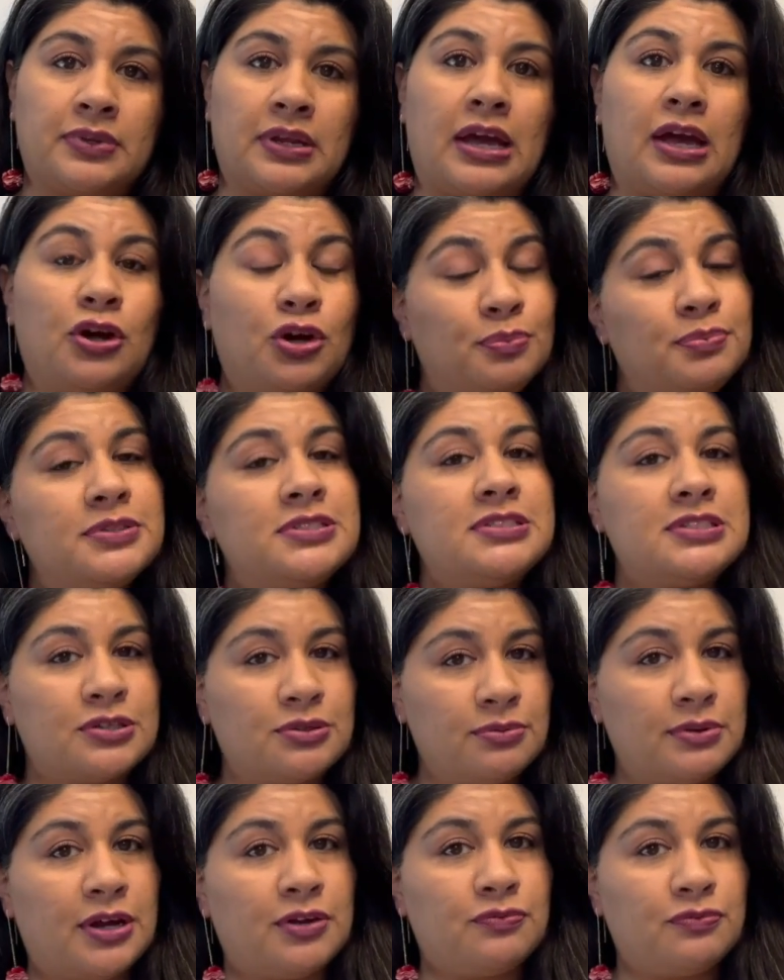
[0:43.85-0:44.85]
I hope you stick
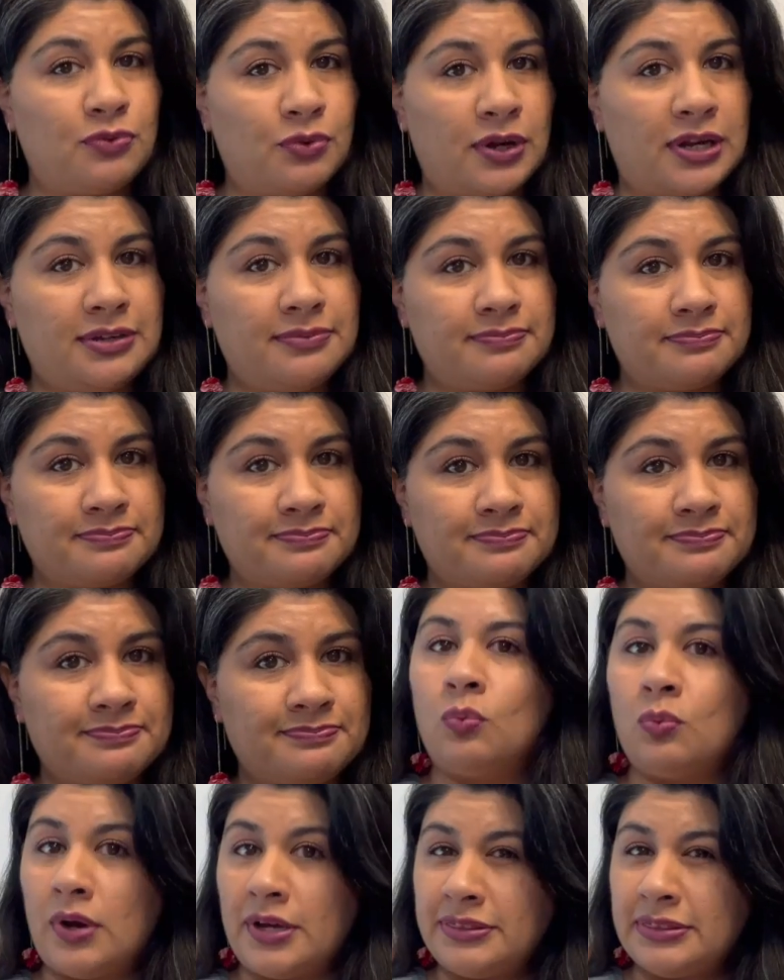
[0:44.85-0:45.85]
around for it.
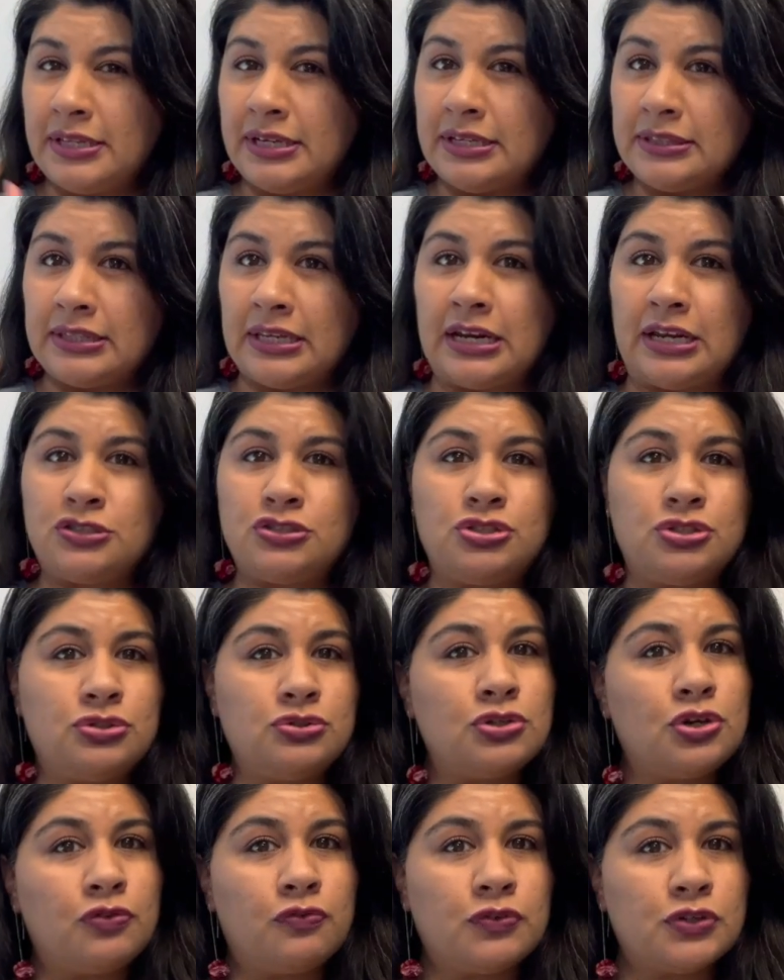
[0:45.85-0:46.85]
One thing that I do
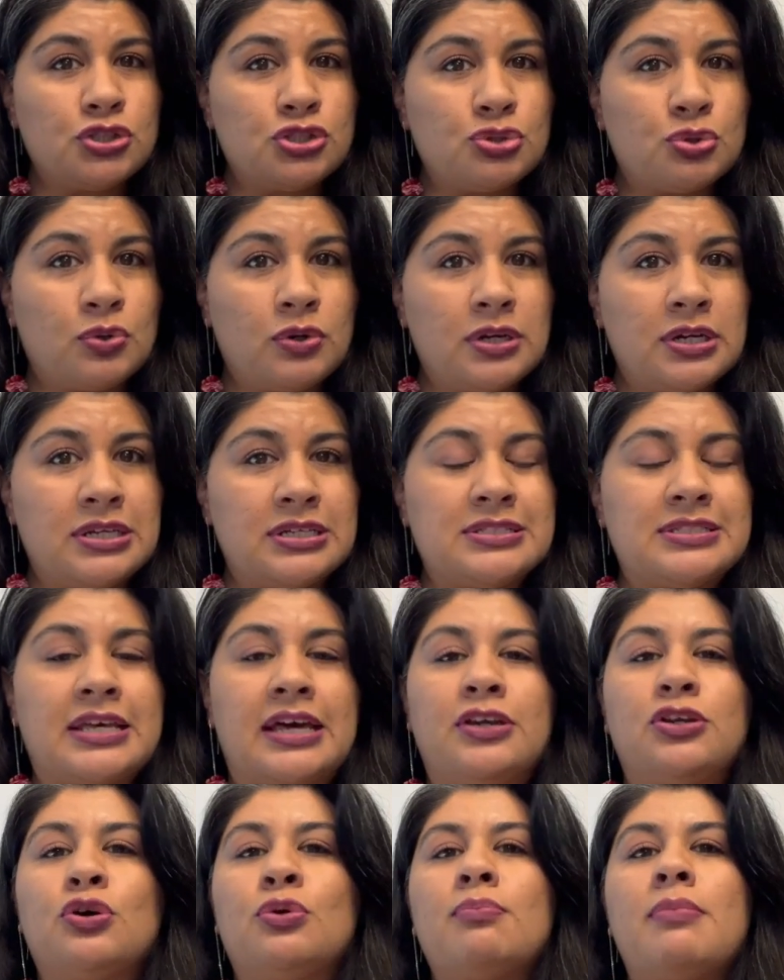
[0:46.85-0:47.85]
know for sure is
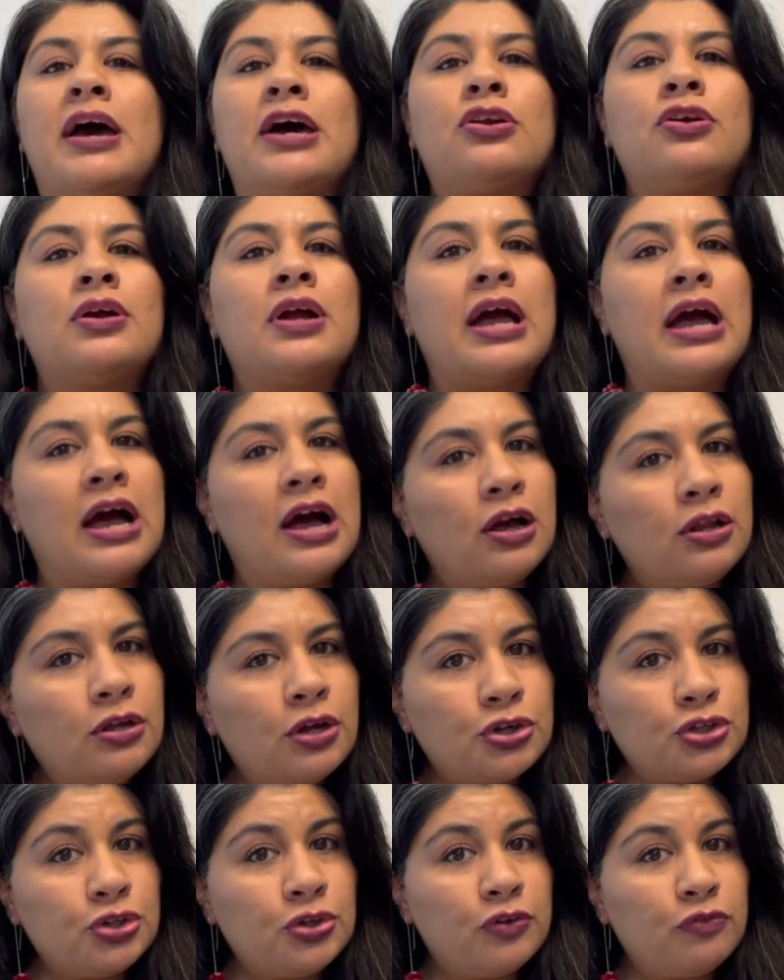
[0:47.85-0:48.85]
that no matter how
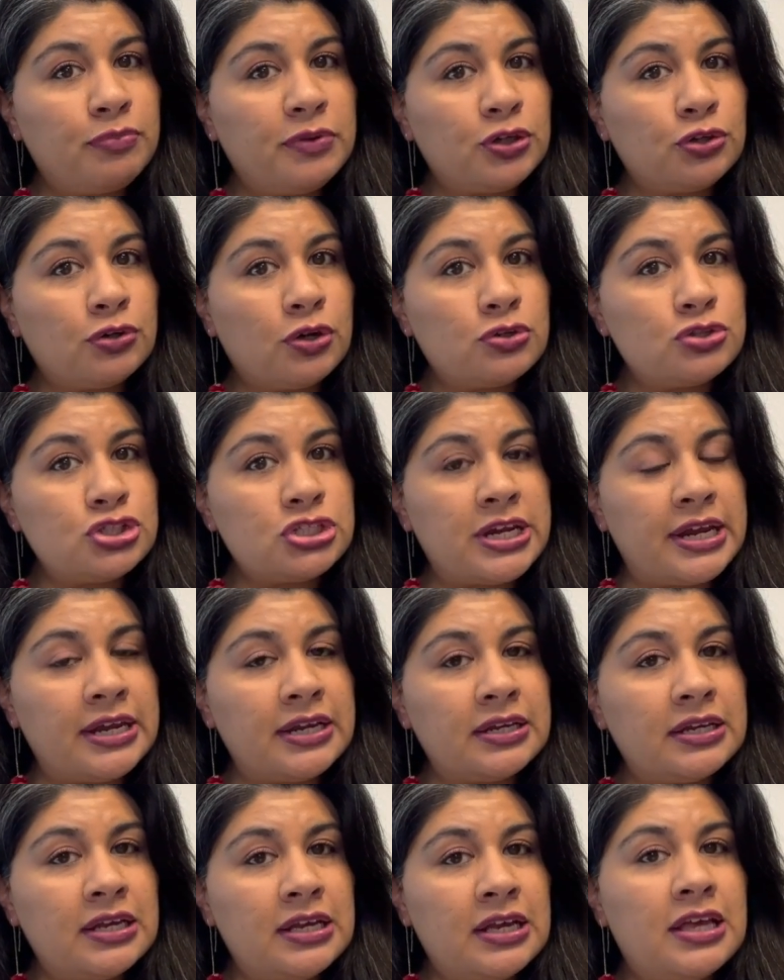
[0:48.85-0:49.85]
long you have been
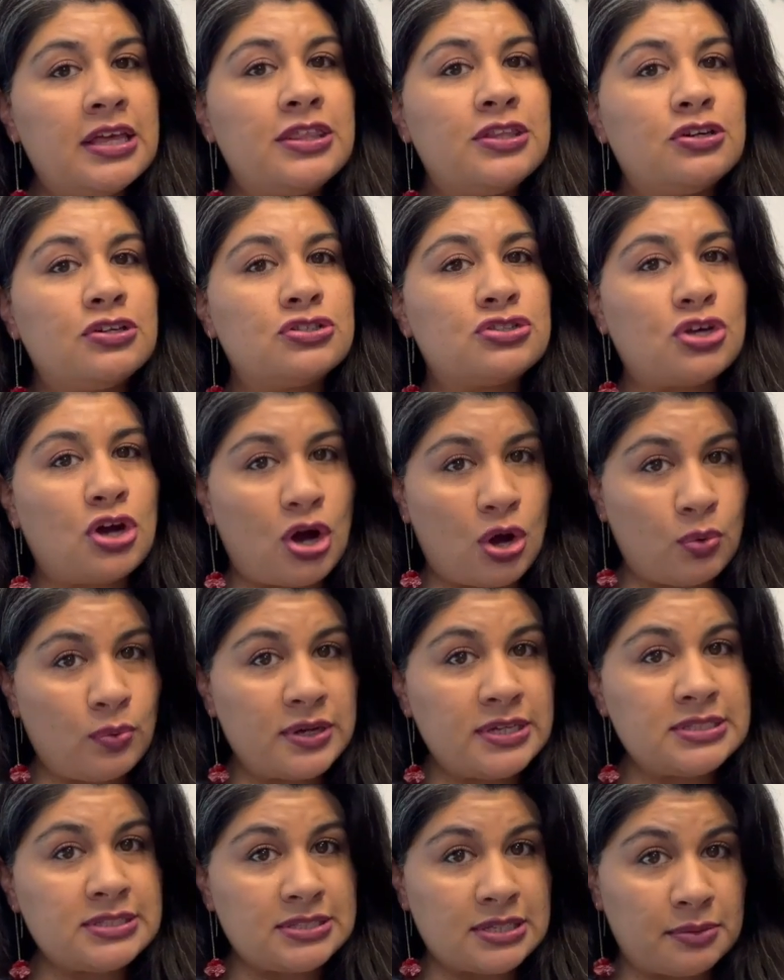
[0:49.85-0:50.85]
crocheting, there's
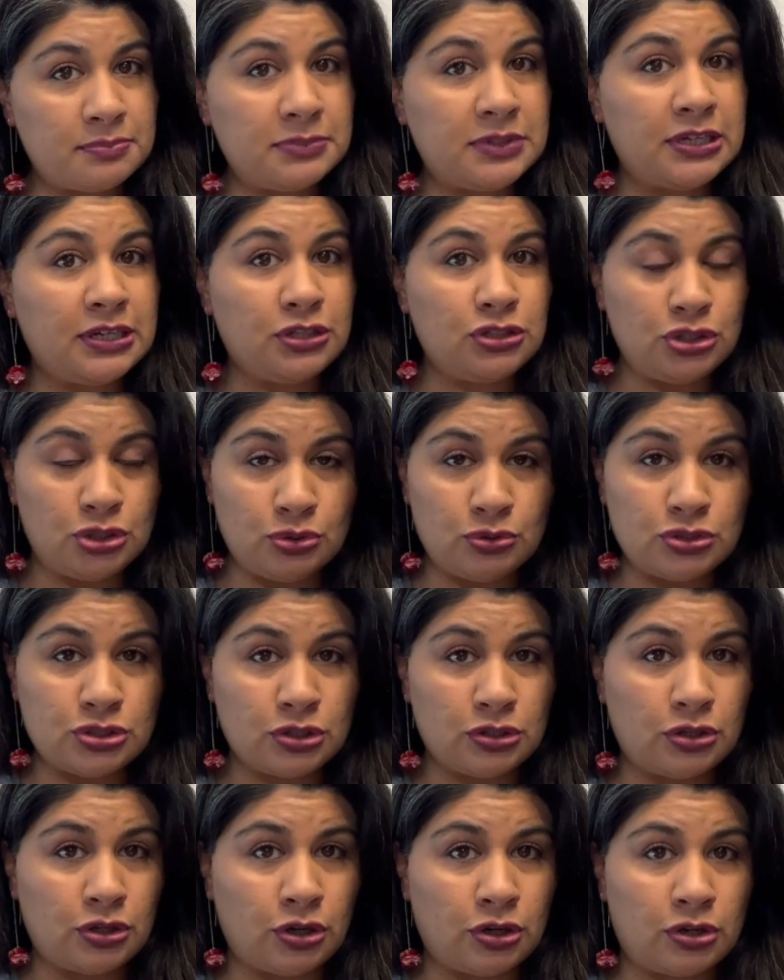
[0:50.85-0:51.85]
always something new to
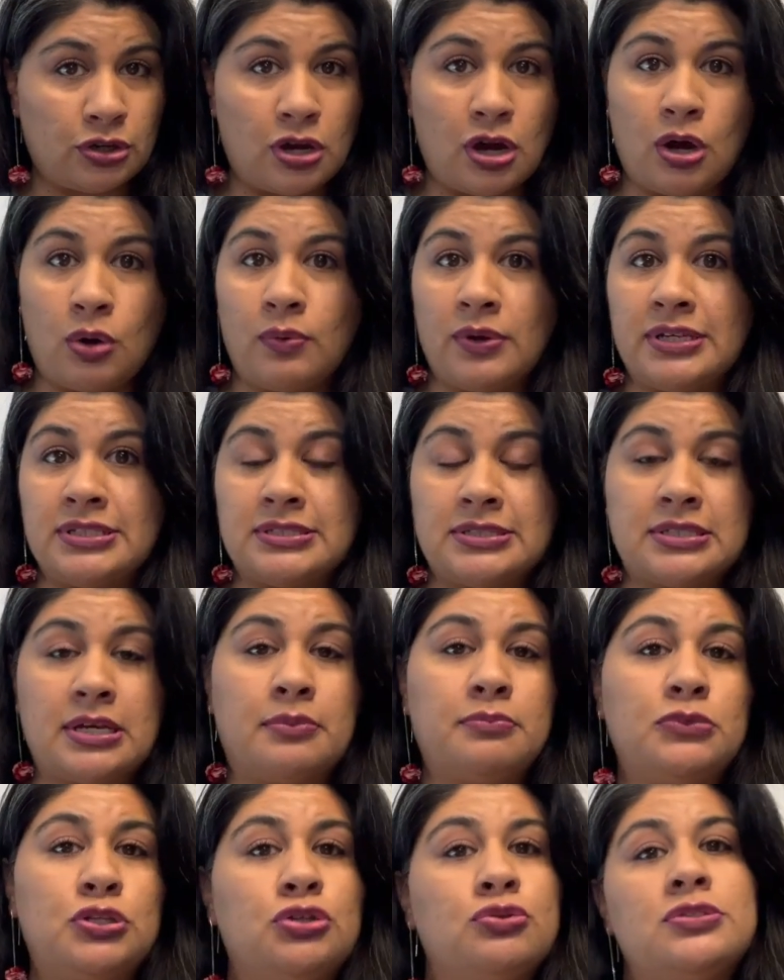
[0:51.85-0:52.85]
learn, always
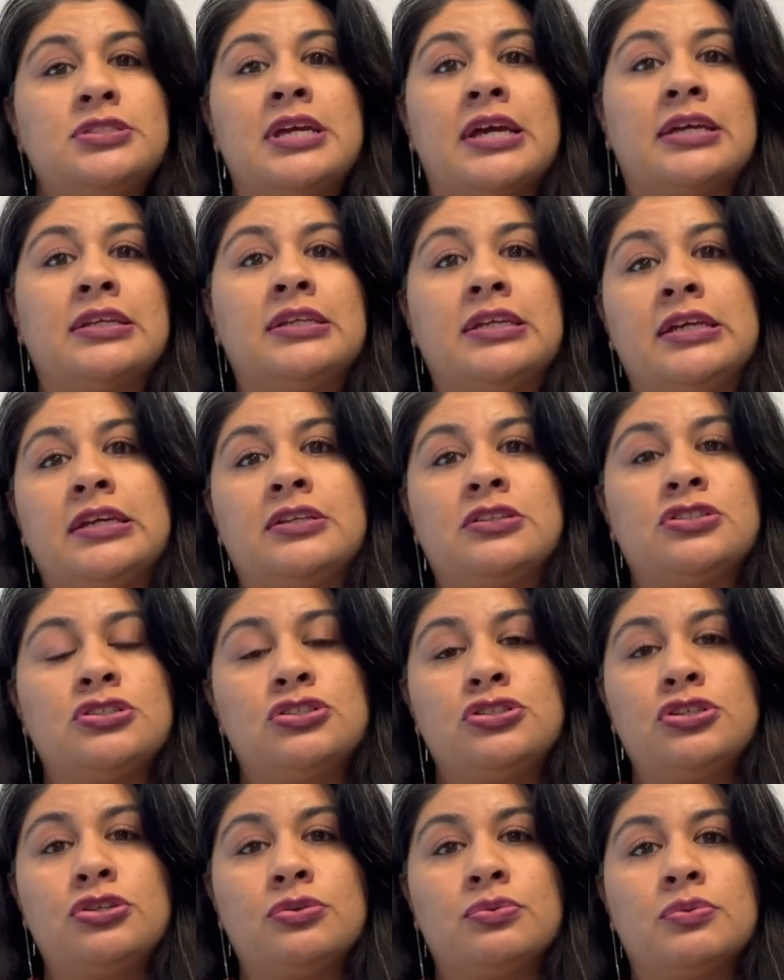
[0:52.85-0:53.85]
some new technique to
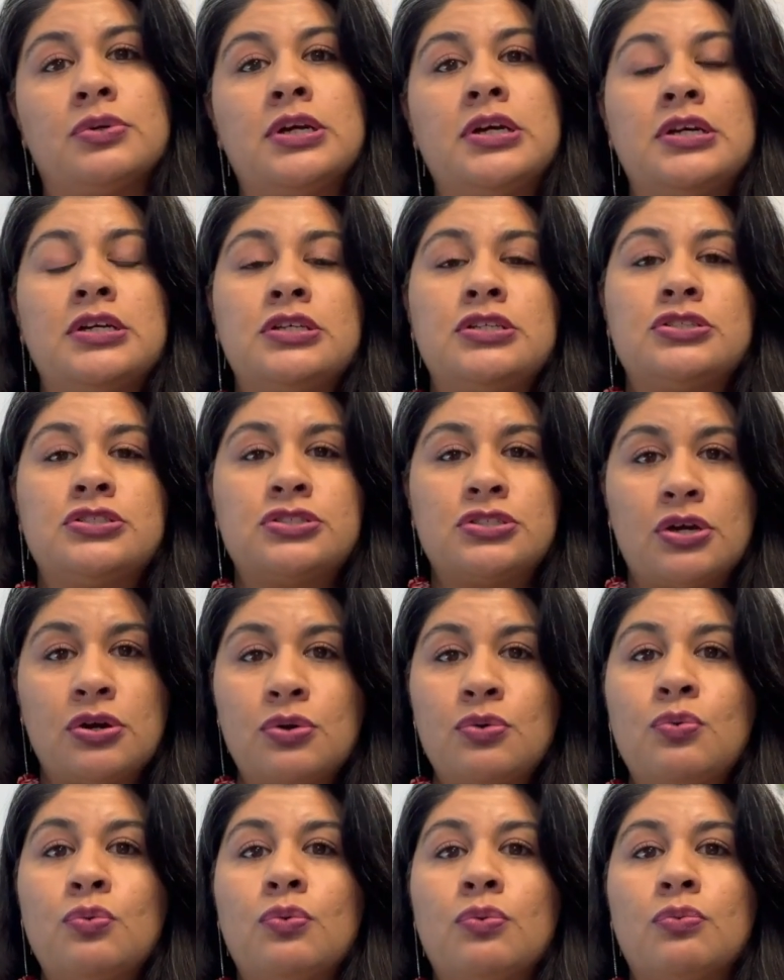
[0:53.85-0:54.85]
do.
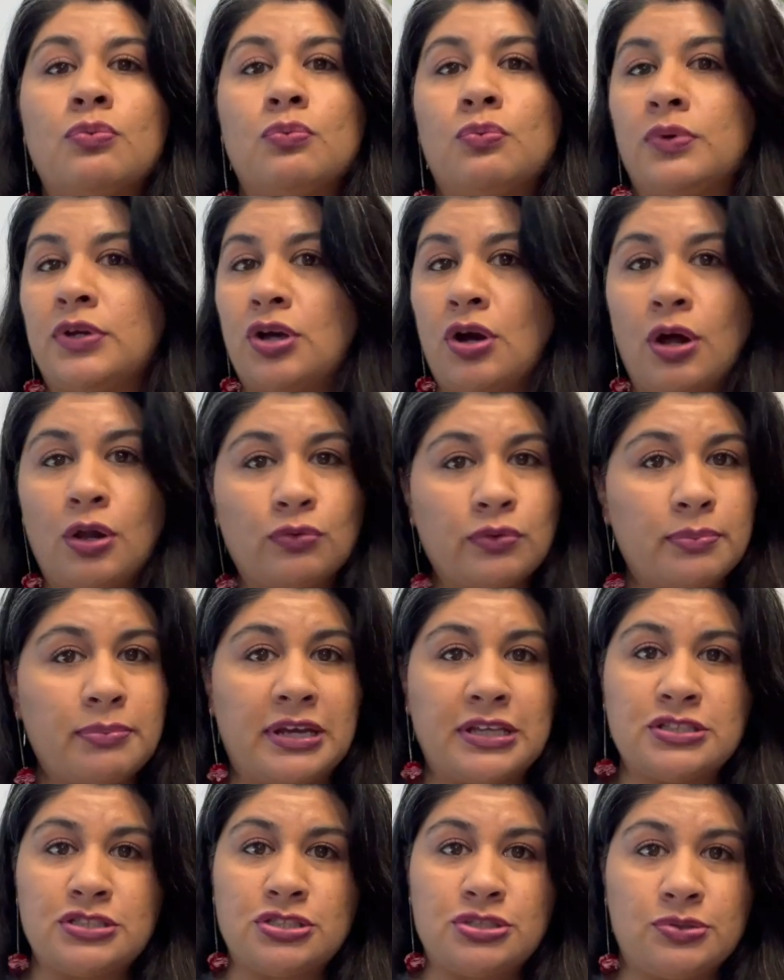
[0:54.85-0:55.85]
So we all
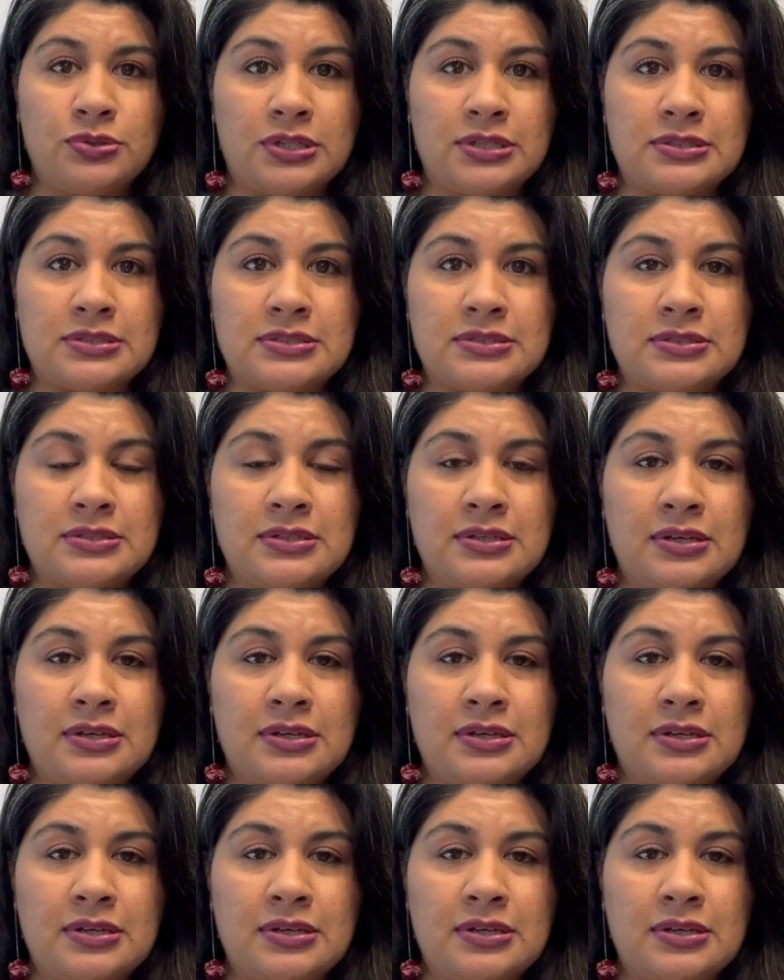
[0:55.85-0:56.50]
remain students.